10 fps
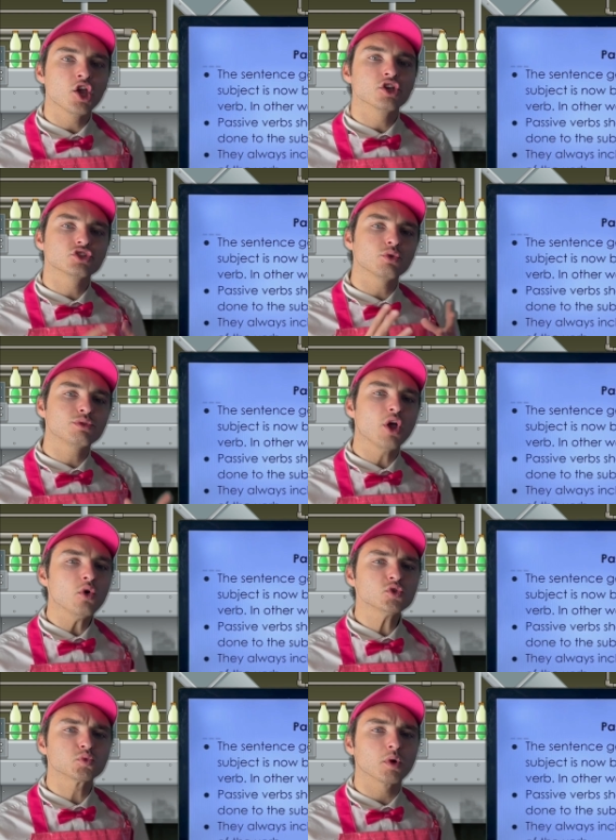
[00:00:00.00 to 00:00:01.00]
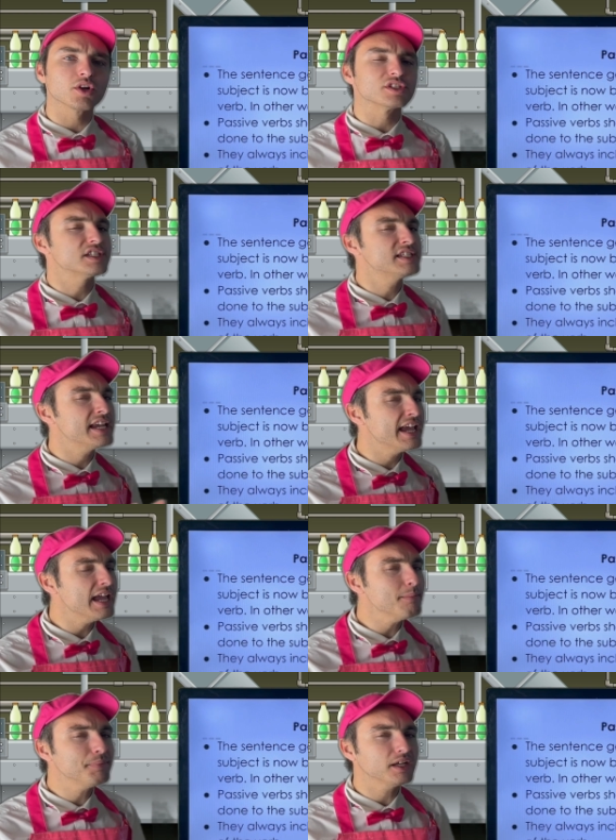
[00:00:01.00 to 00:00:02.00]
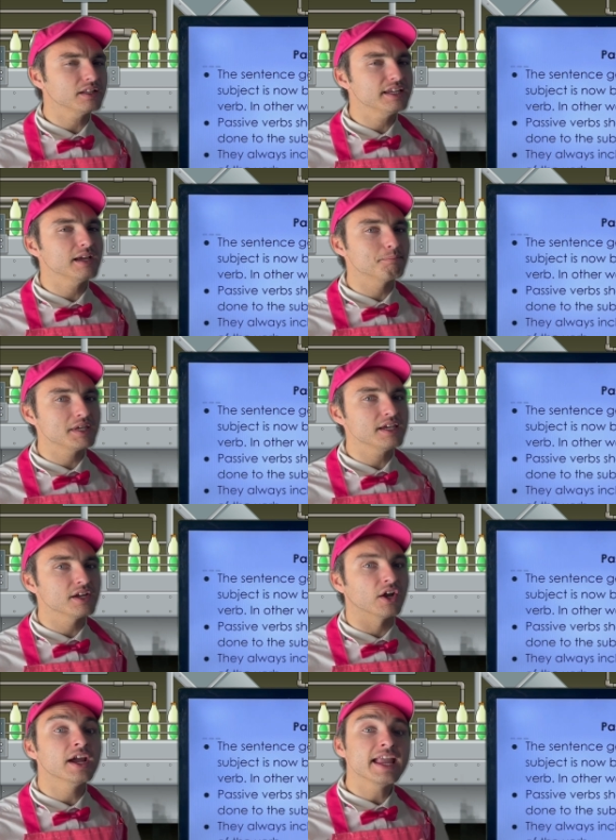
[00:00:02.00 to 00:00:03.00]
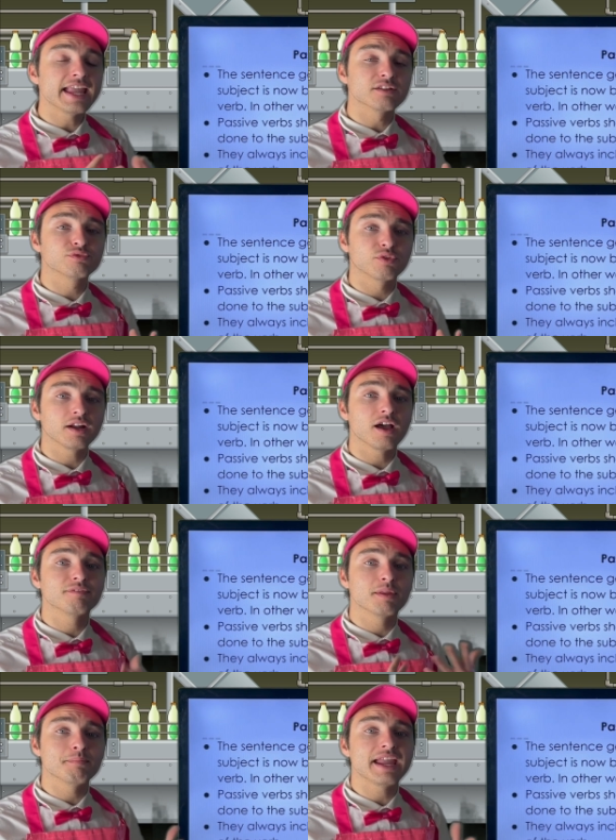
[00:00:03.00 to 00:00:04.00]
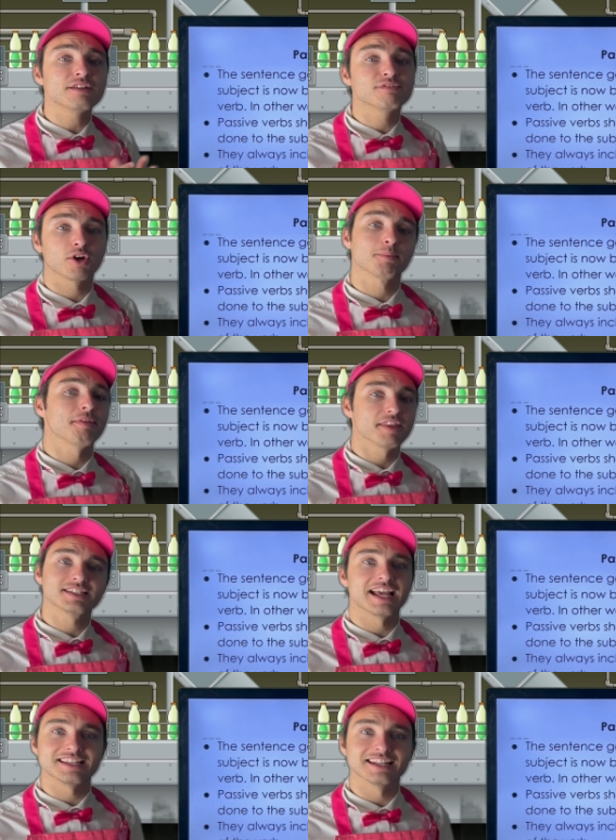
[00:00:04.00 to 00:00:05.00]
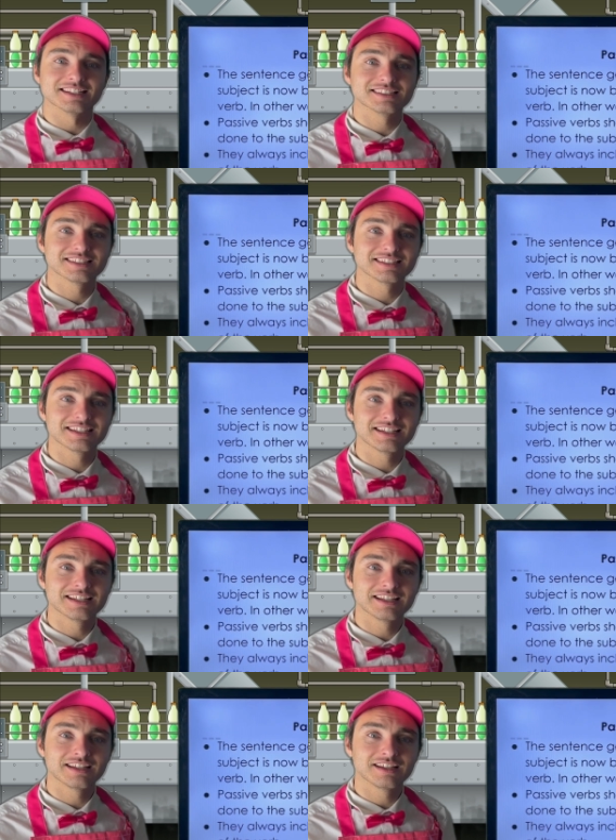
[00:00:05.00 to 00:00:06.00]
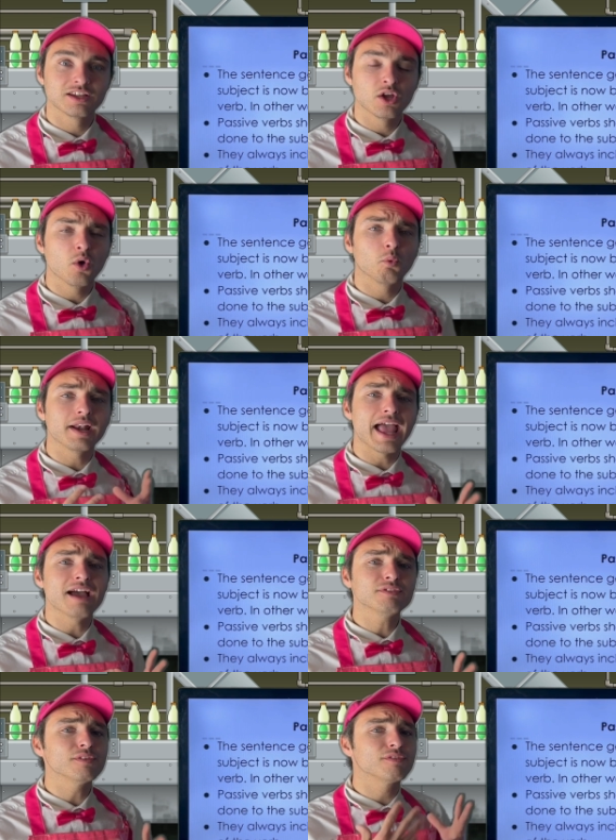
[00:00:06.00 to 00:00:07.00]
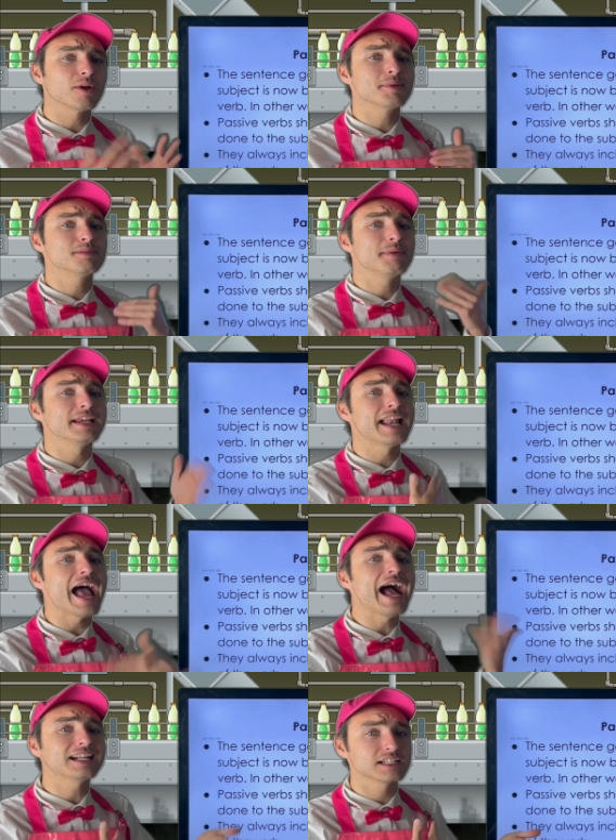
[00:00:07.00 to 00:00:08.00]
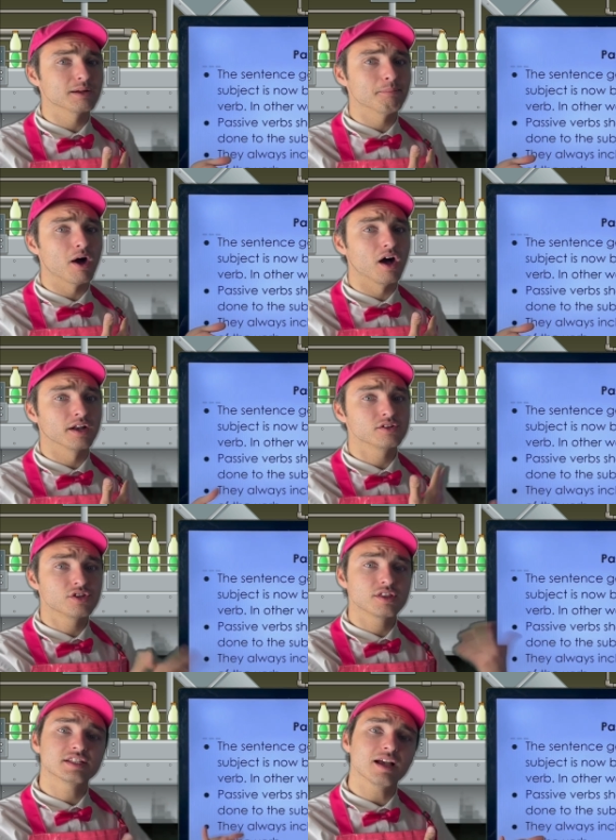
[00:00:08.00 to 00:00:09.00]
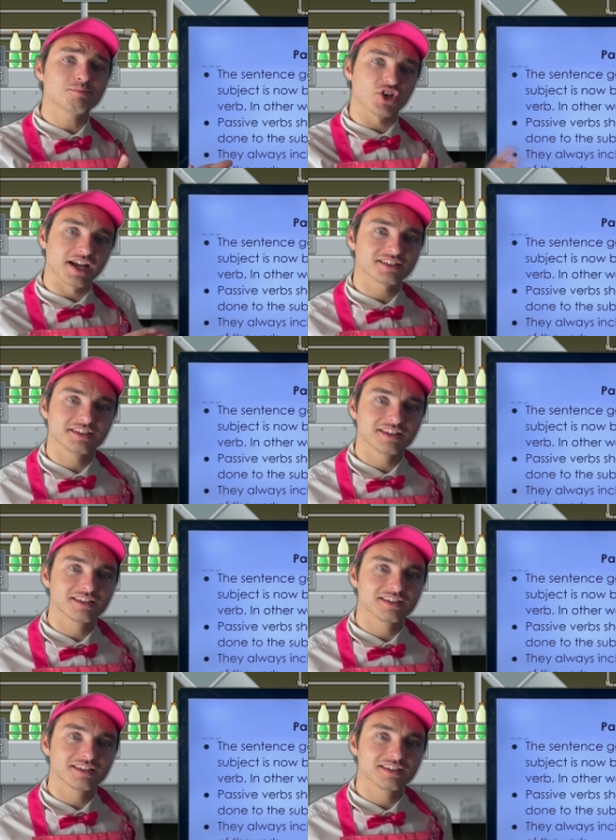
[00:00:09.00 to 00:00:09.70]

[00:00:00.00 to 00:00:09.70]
So those words typically appear in front of the main verb of the sentence. Whatever verb is being acted upon to the subject.